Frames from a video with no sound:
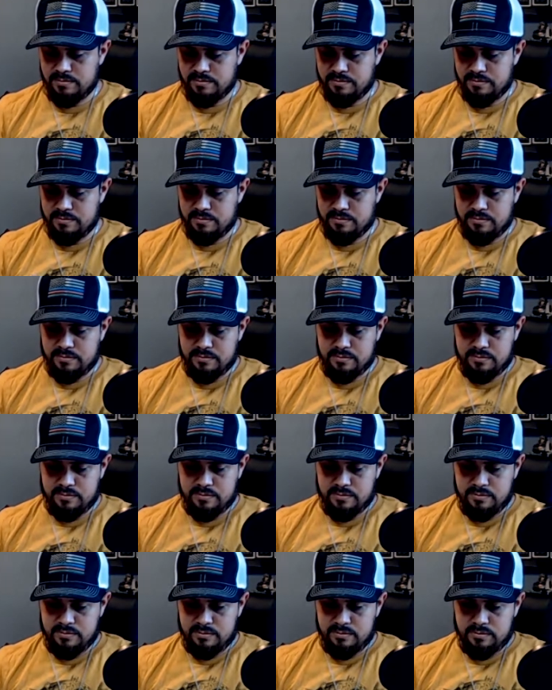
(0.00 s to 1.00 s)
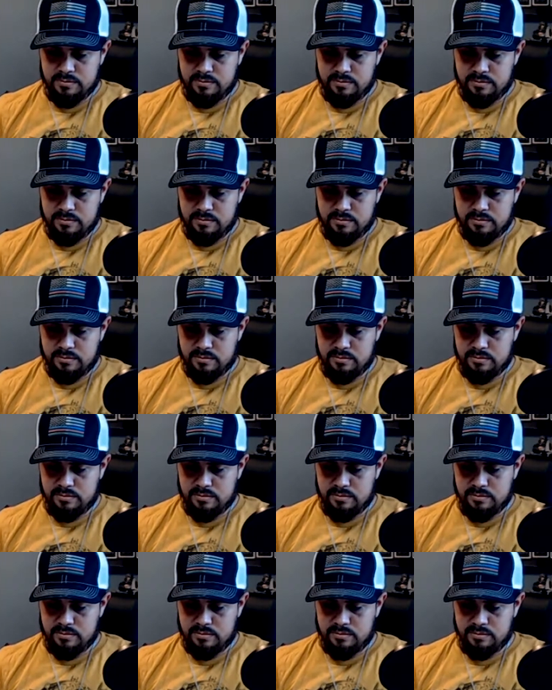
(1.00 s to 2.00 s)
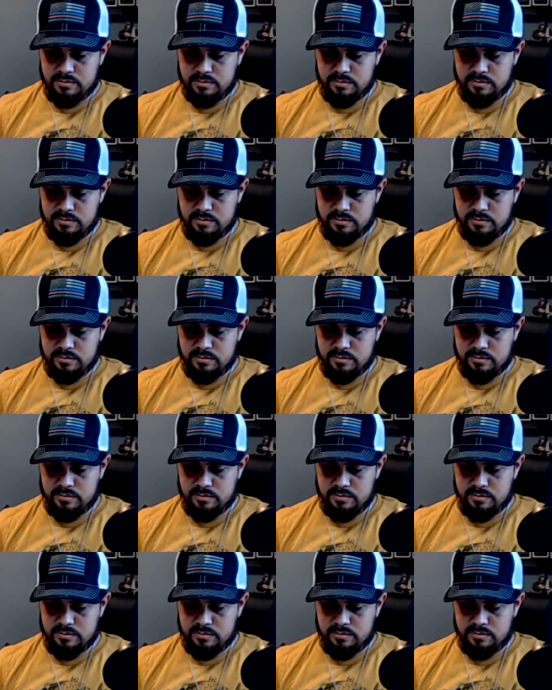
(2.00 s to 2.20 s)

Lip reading: No one is speaking in this clip.